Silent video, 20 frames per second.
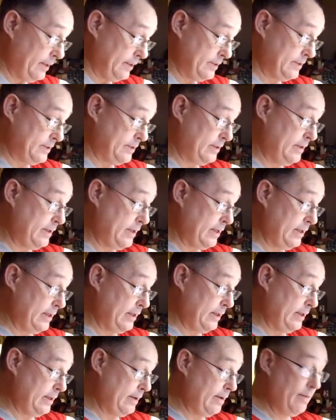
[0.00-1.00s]
is
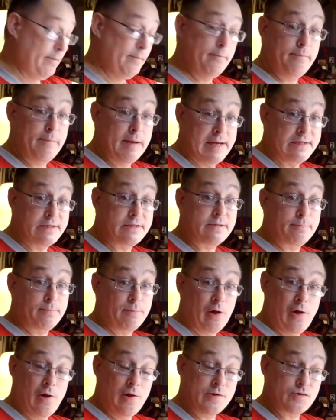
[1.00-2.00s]
the bass
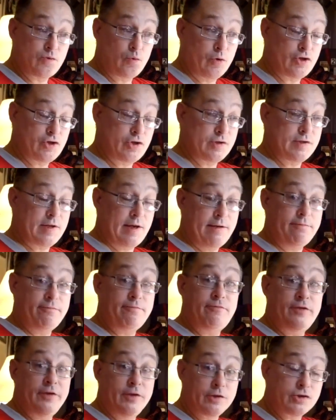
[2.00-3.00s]
balls, which is a
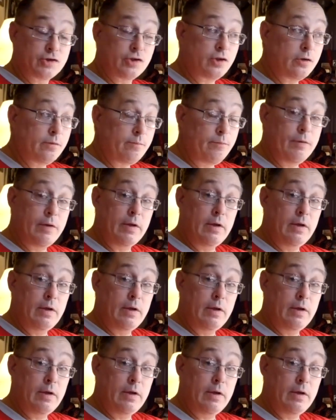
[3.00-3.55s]
filter